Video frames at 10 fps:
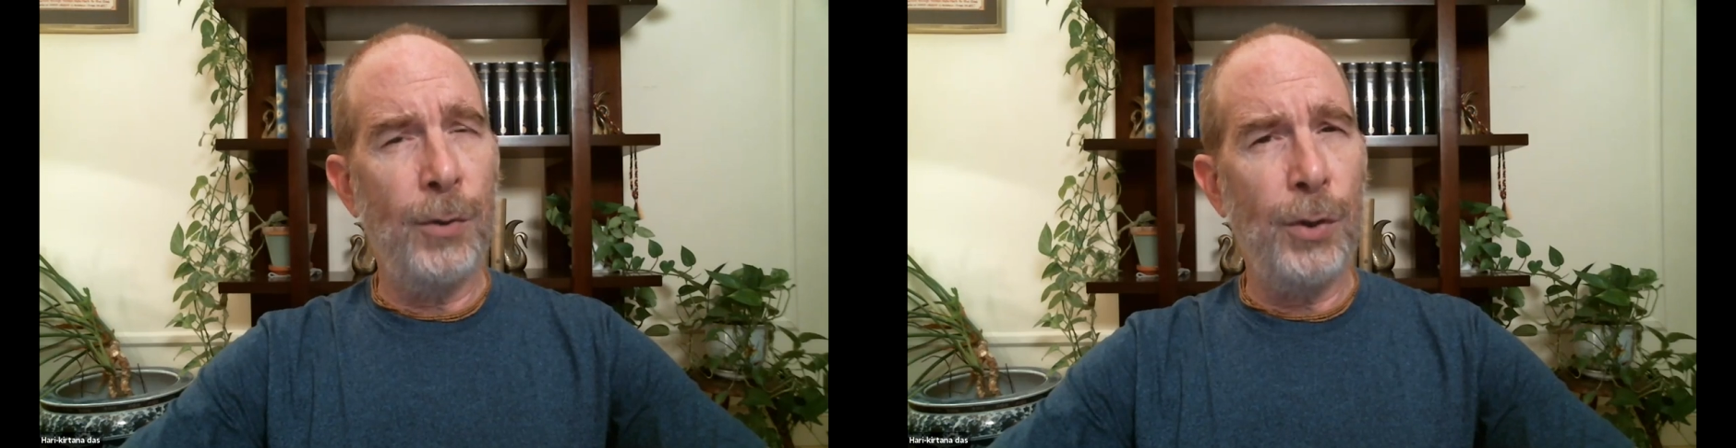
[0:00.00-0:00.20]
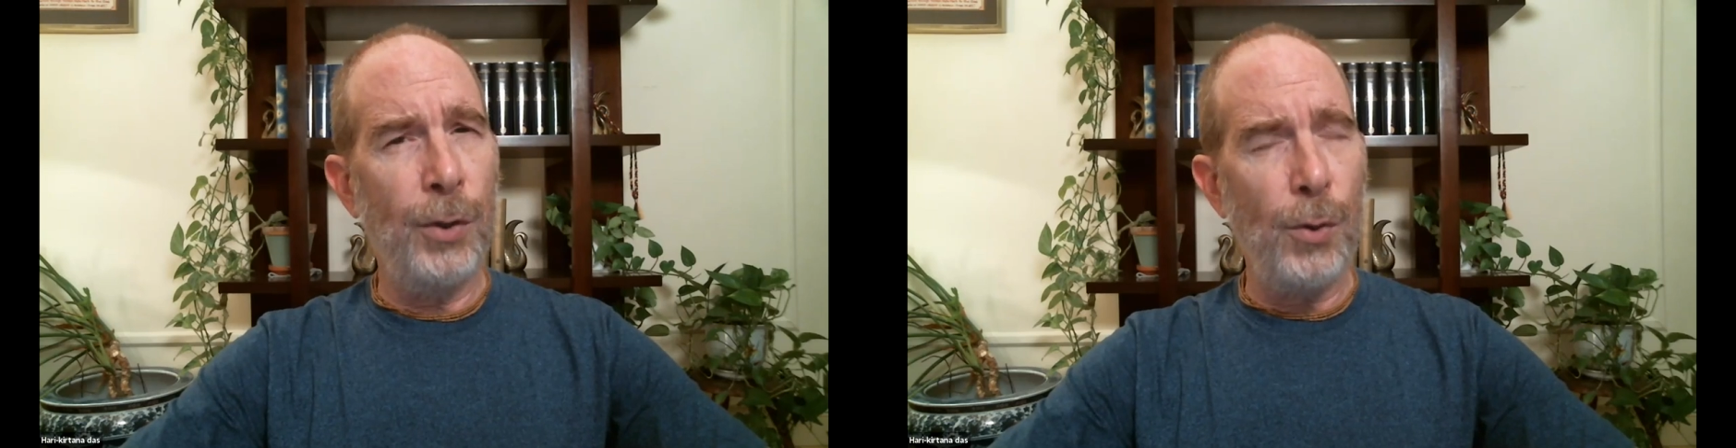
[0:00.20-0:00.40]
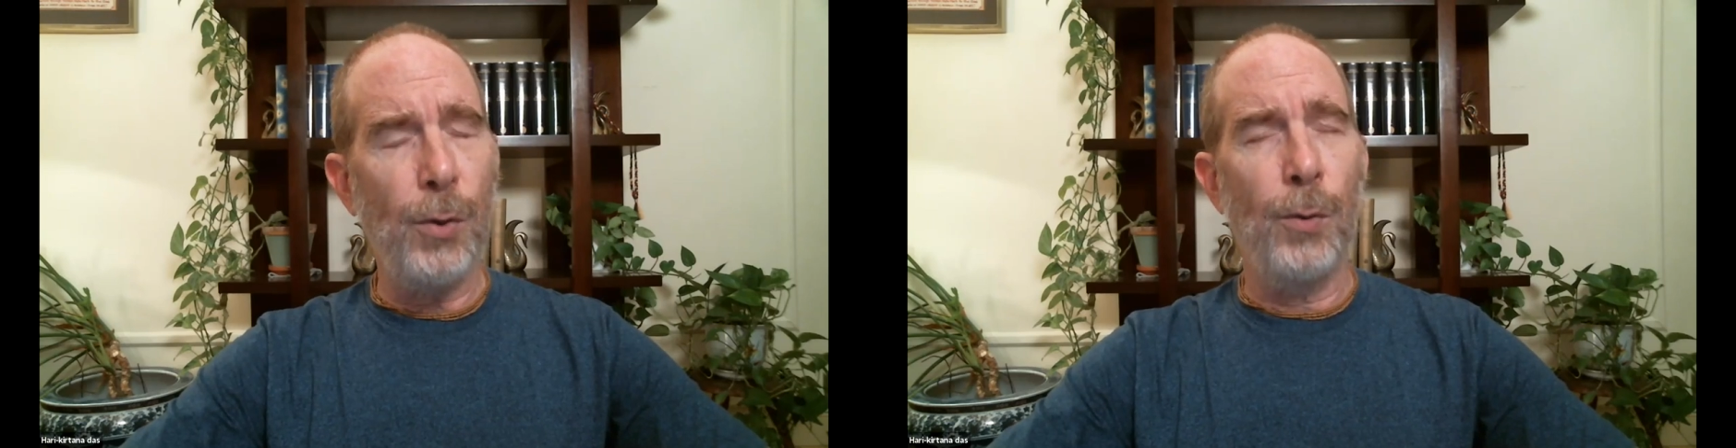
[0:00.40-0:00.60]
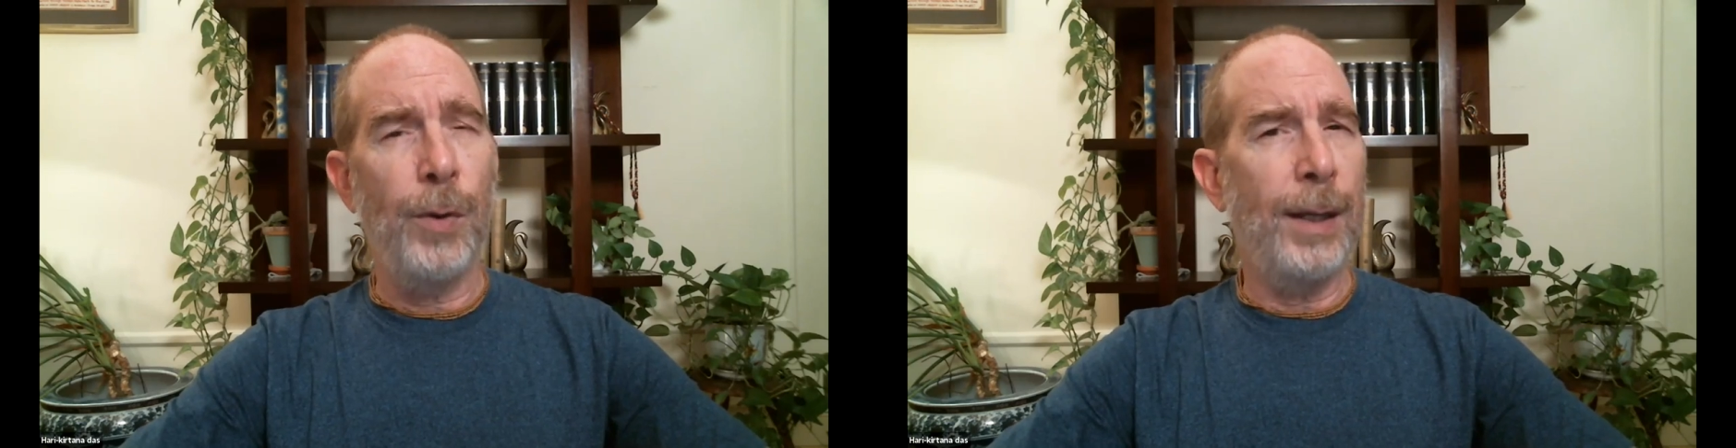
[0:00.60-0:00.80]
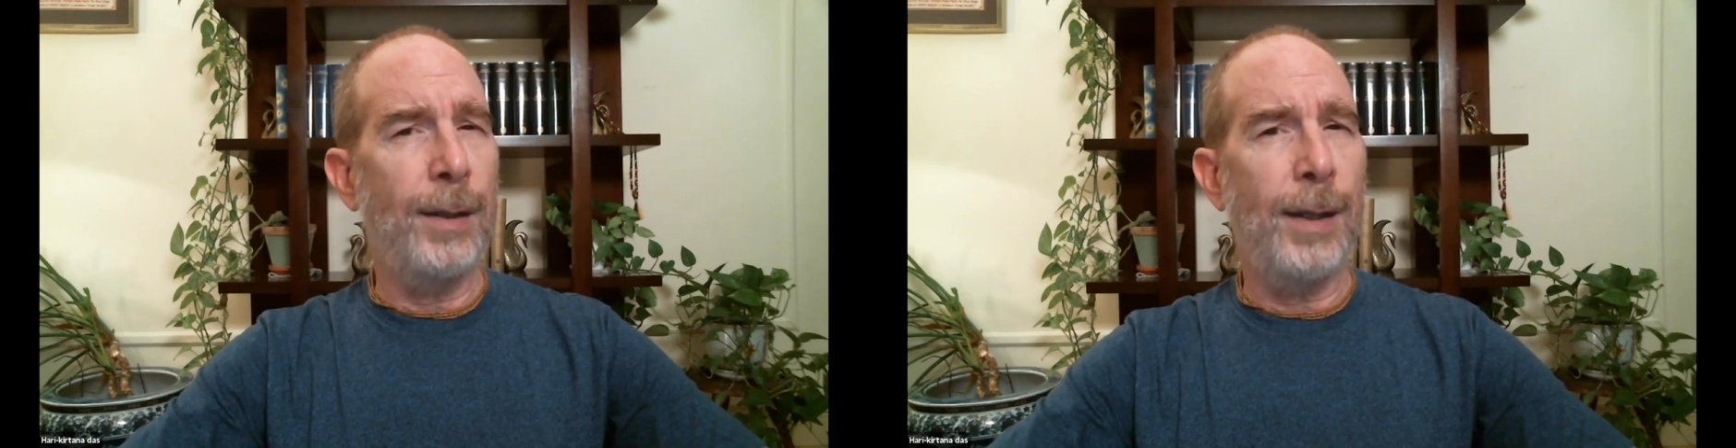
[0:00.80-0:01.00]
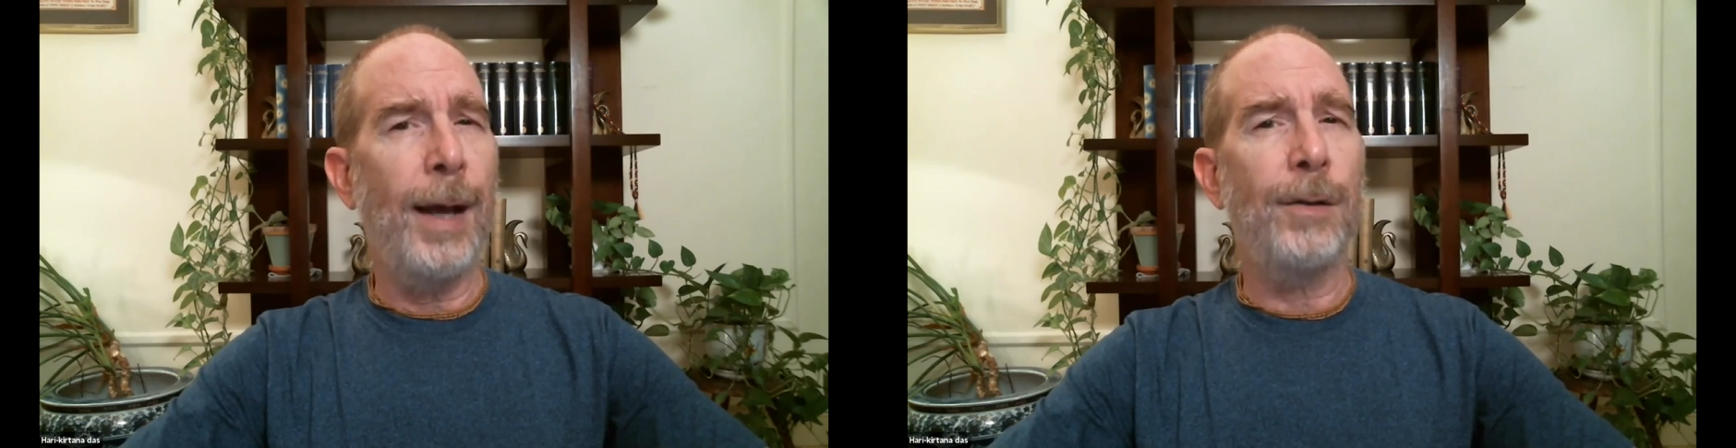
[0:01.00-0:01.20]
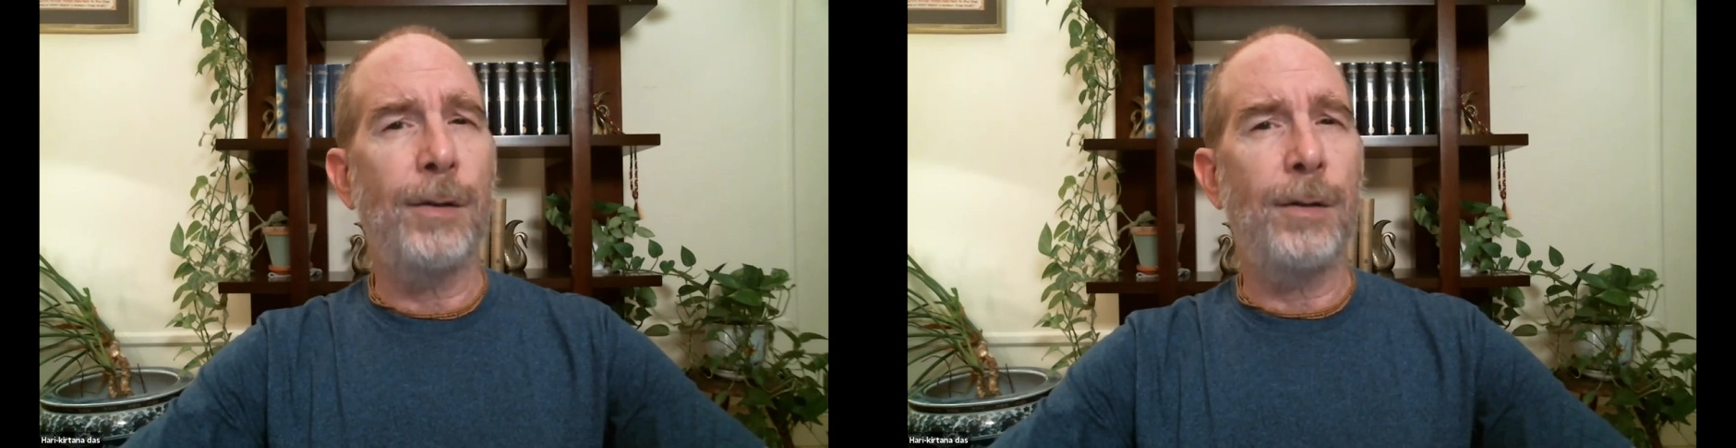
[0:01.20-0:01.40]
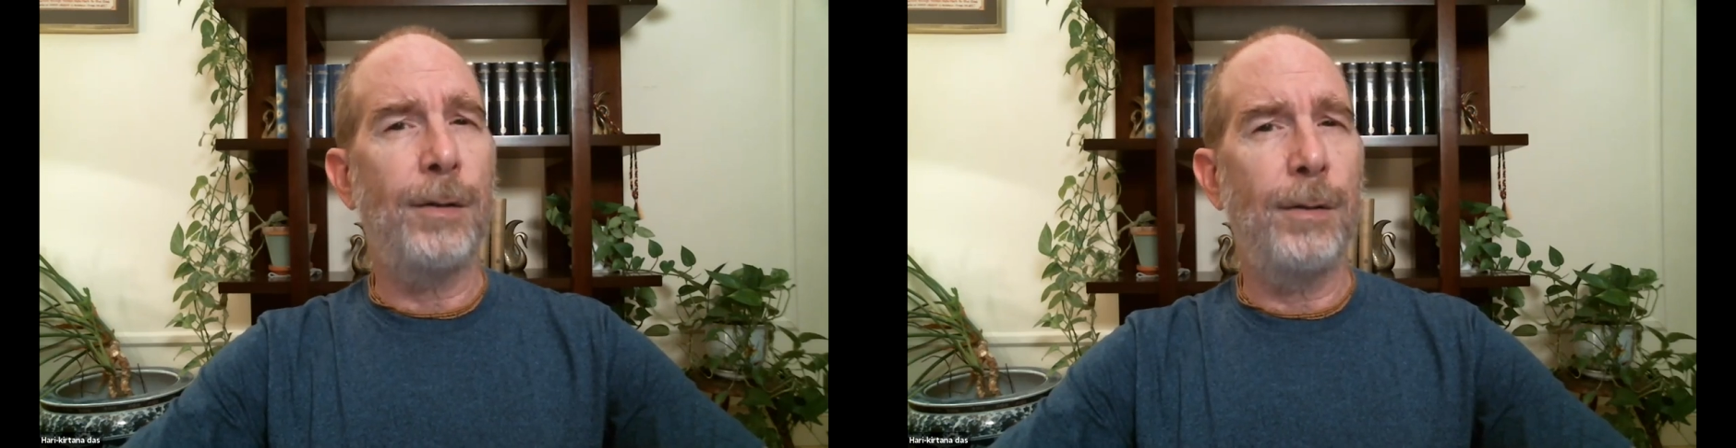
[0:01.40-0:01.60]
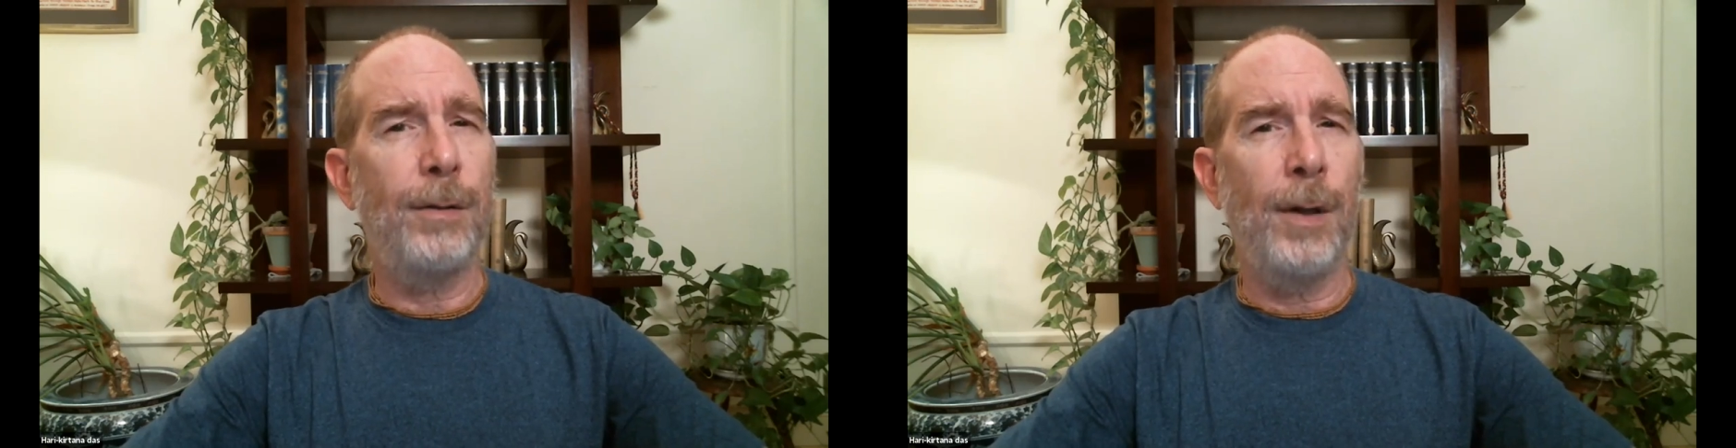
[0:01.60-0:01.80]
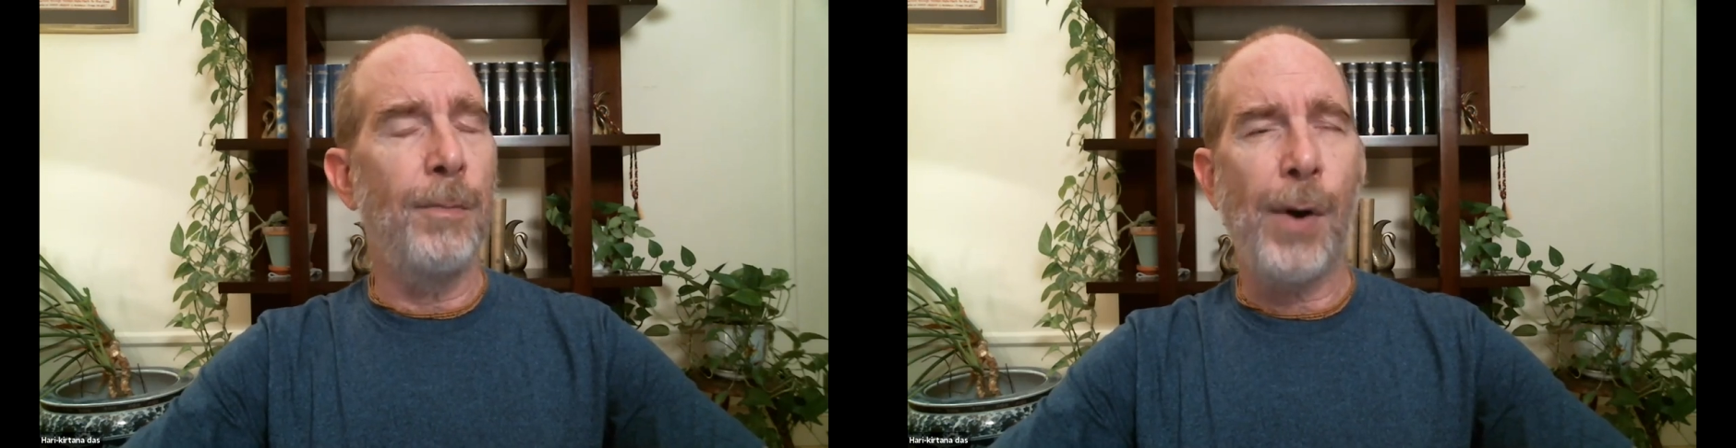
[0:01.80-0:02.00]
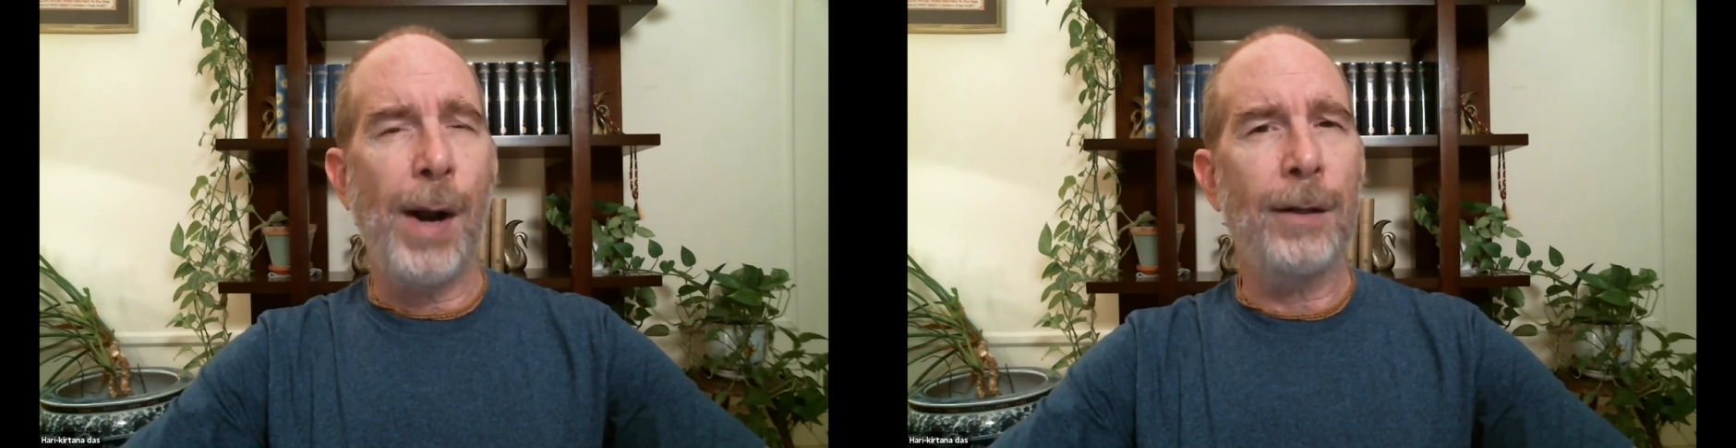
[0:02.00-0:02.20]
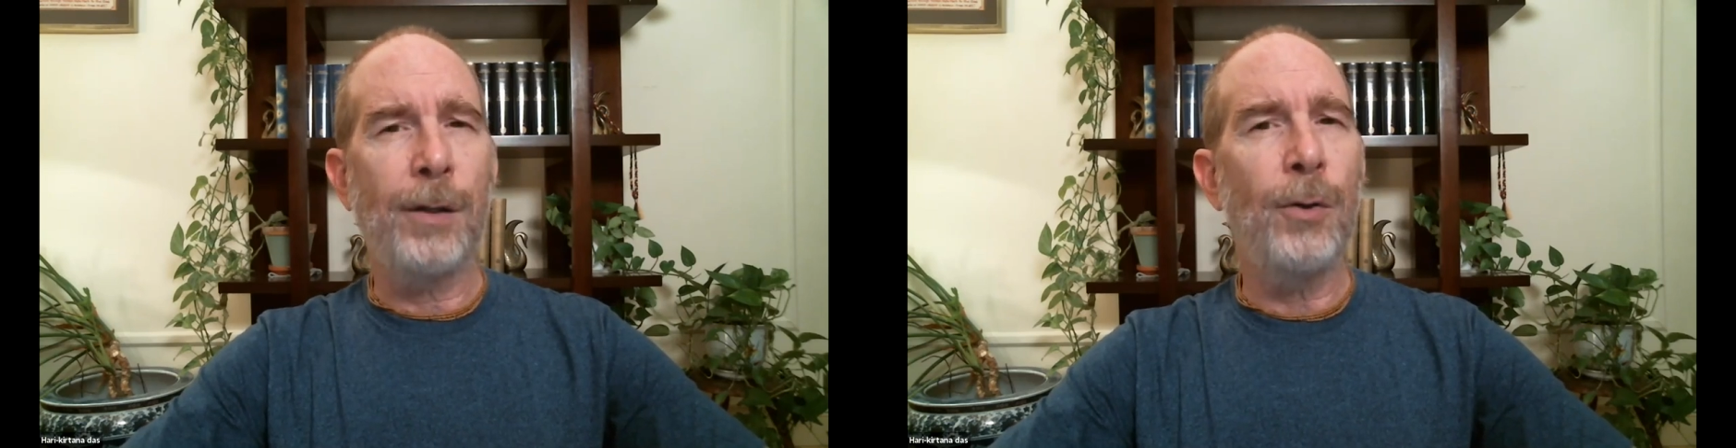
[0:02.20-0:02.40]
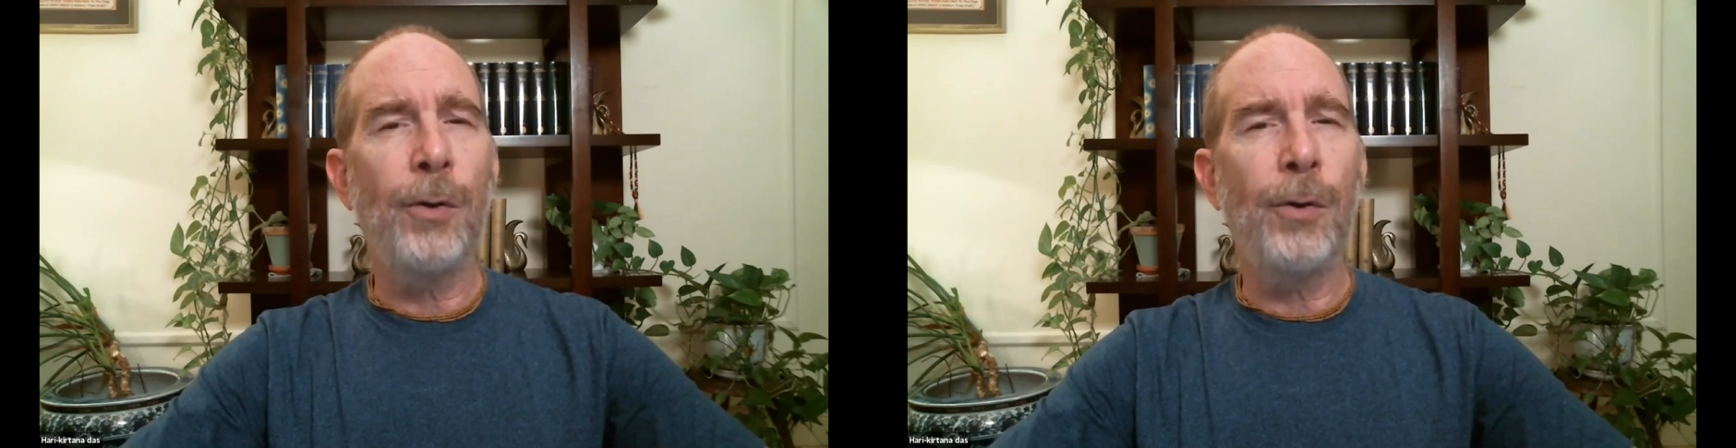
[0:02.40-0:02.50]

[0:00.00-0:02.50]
to you that that's impractical,